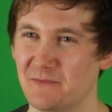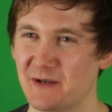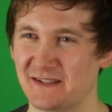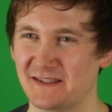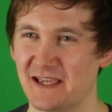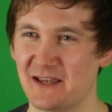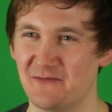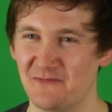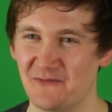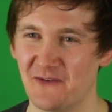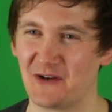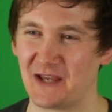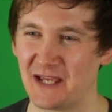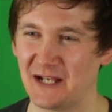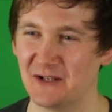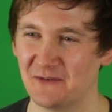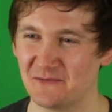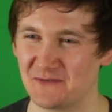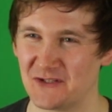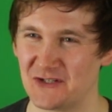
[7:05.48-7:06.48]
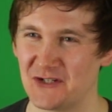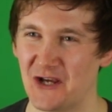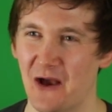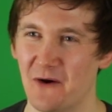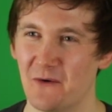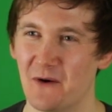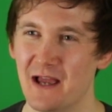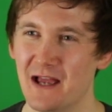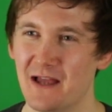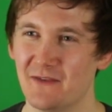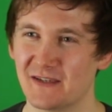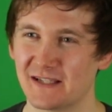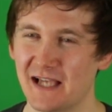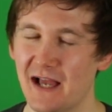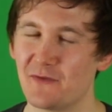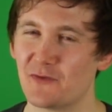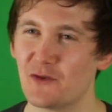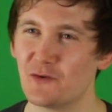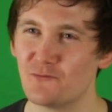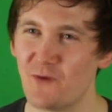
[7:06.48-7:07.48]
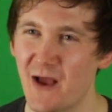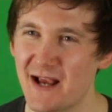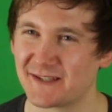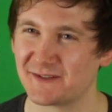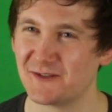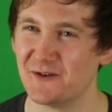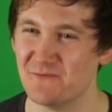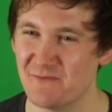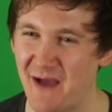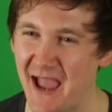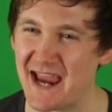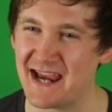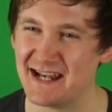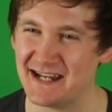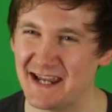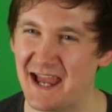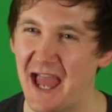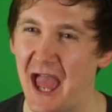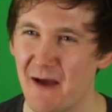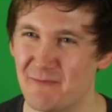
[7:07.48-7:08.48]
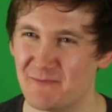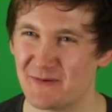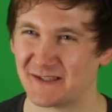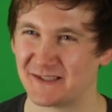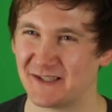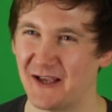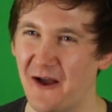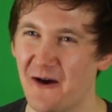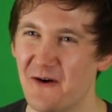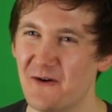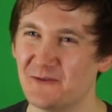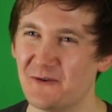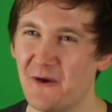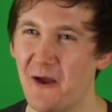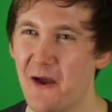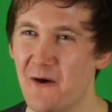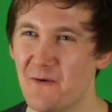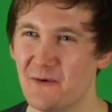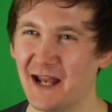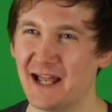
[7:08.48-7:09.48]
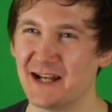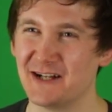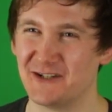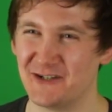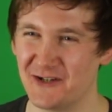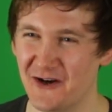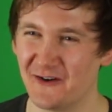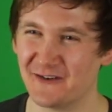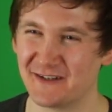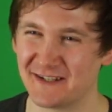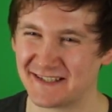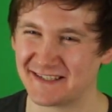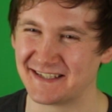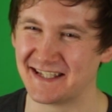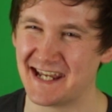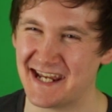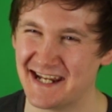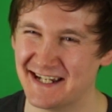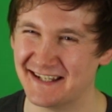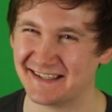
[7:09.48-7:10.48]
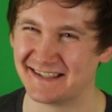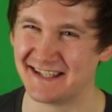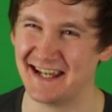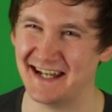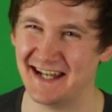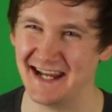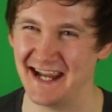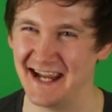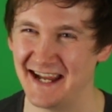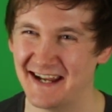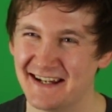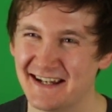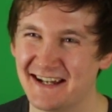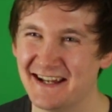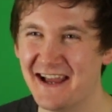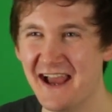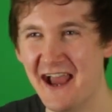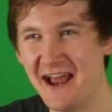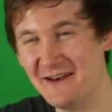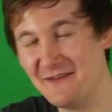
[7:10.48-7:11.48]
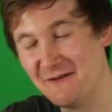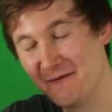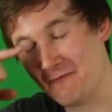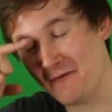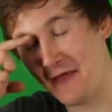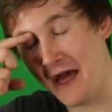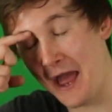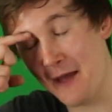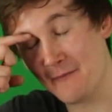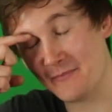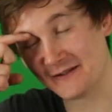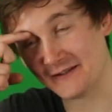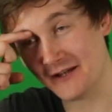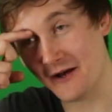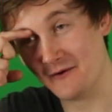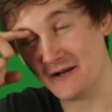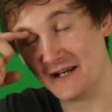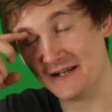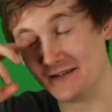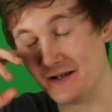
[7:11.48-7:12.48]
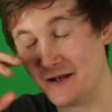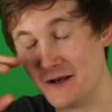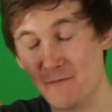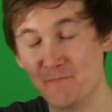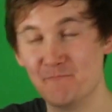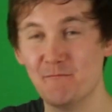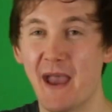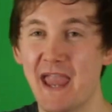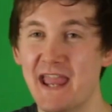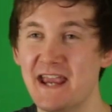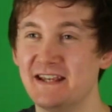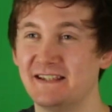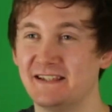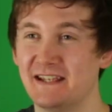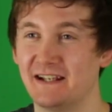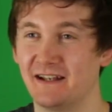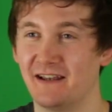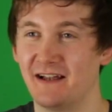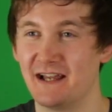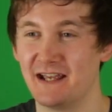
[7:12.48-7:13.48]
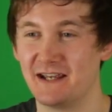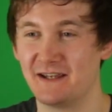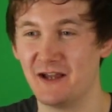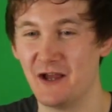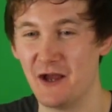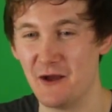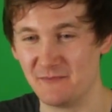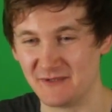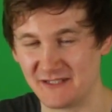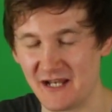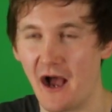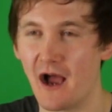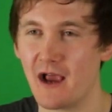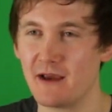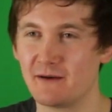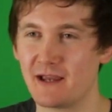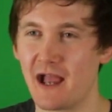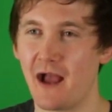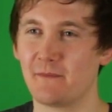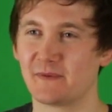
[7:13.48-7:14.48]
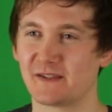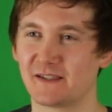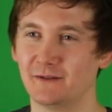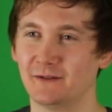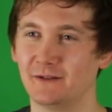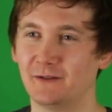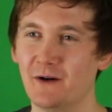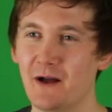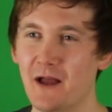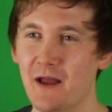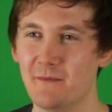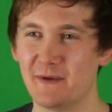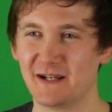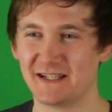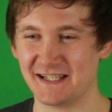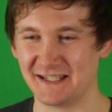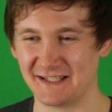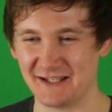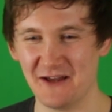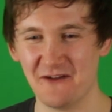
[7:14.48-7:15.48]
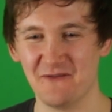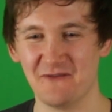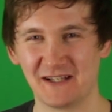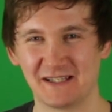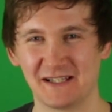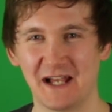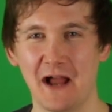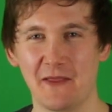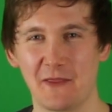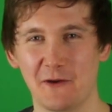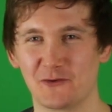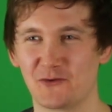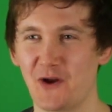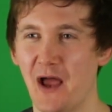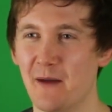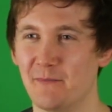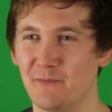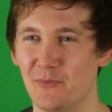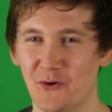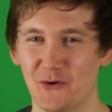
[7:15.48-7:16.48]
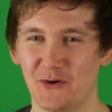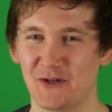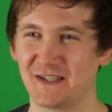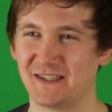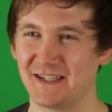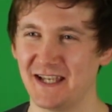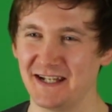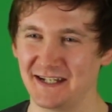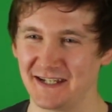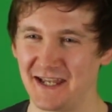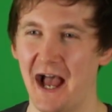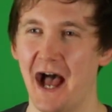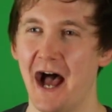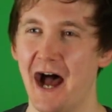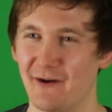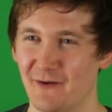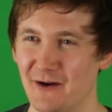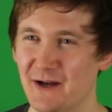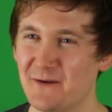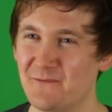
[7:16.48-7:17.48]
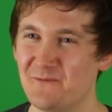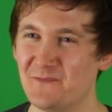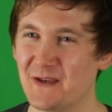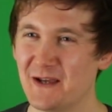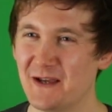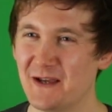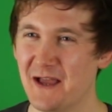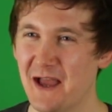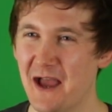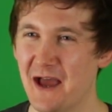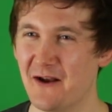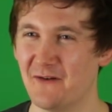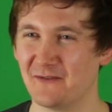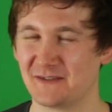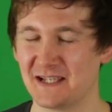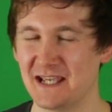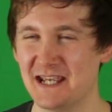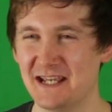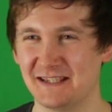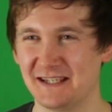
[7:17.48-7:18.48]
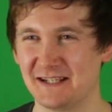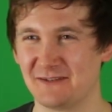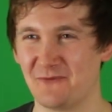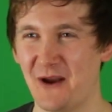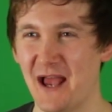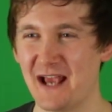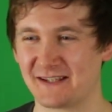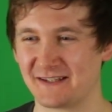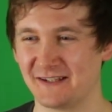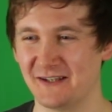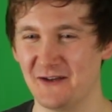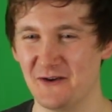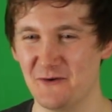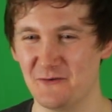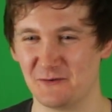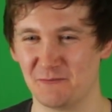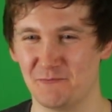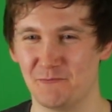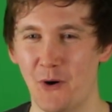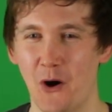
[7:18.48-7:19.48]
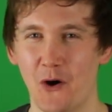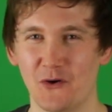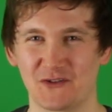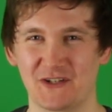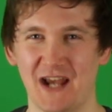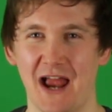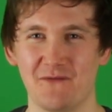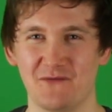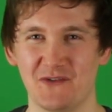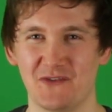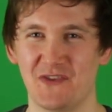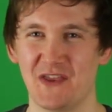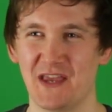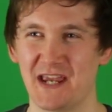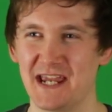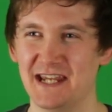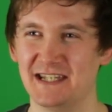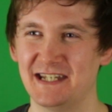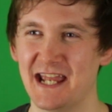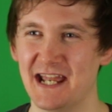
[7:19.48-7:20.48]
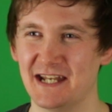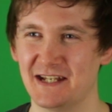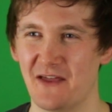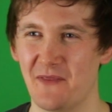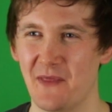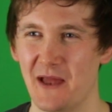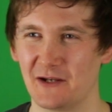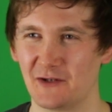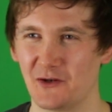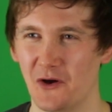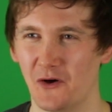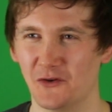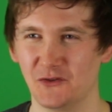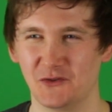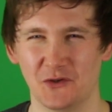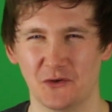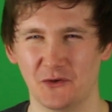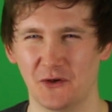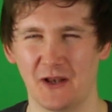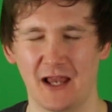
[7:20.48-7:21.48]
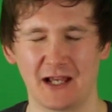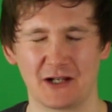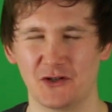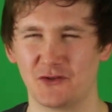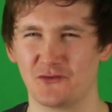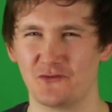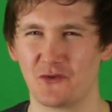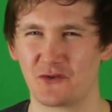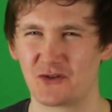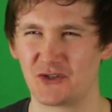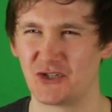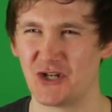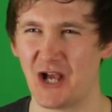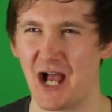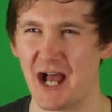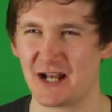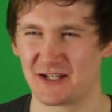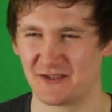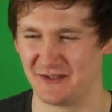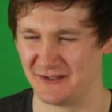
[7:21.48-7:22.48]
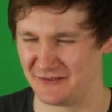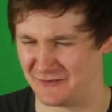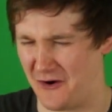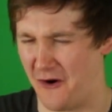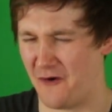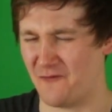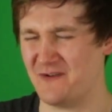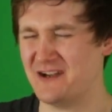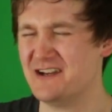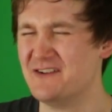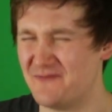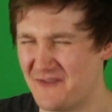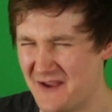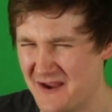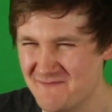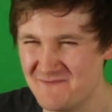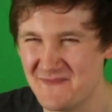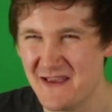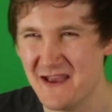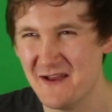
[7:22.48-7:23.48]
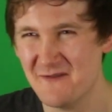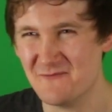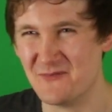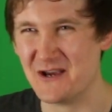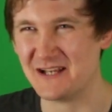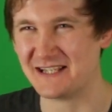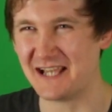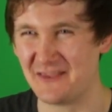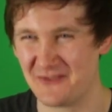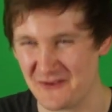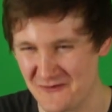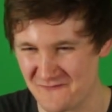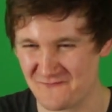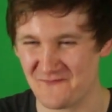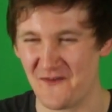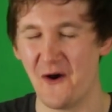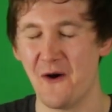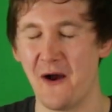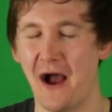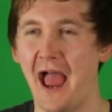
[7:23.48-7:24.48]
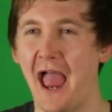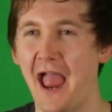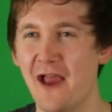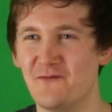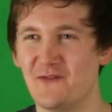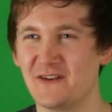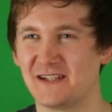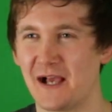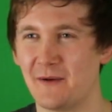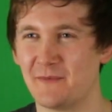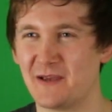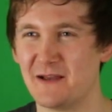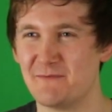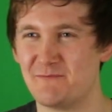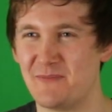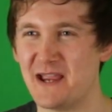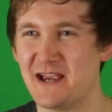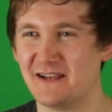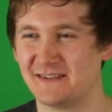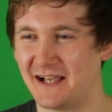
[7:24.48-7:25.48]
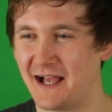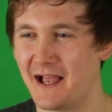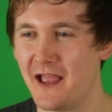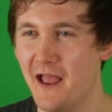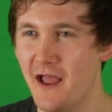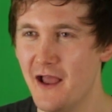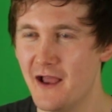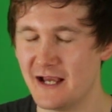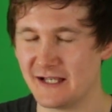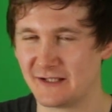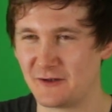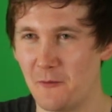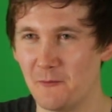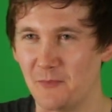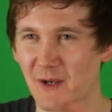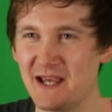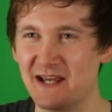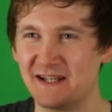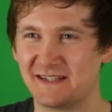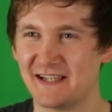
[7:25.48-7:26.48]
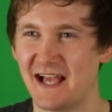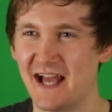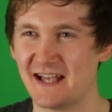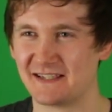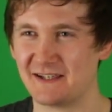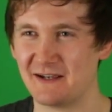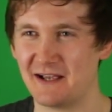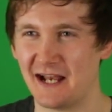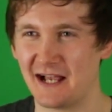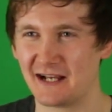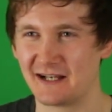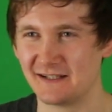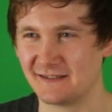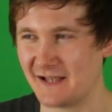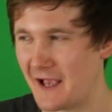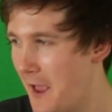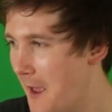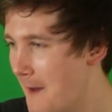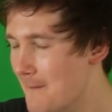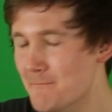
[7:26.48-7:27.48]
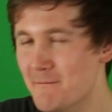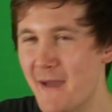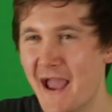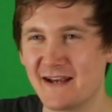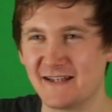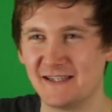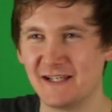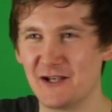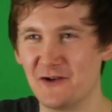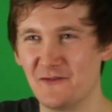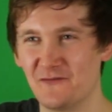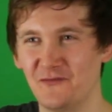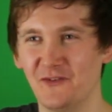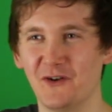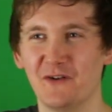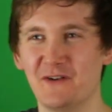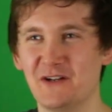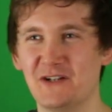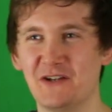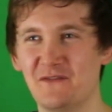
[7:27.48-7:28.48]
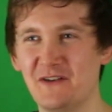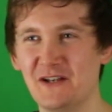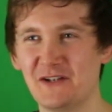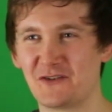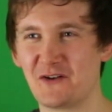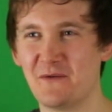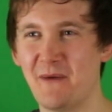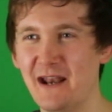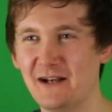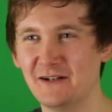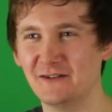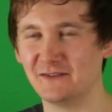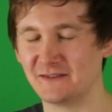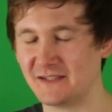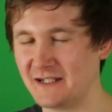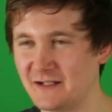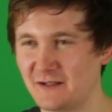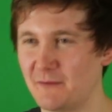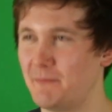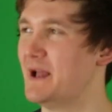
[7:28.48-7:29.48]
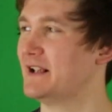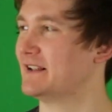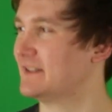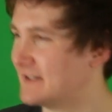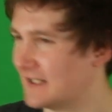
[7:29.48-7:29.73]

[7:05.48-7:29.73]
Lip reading: Because they fucking love the show. There's, like, the WrestleMania episode. John Cena's in it. And that episode is an amazing, like, time capsule. Because at the time, they were trying to push Sin Cara. And obviously he's this wrestler who's botched everything he did and then got done on like a drugs charge. So they just got rid of him. But he's like every time he appears, like it's complete silence. And it's like Mexican flourish of instrumentals. And he's appears.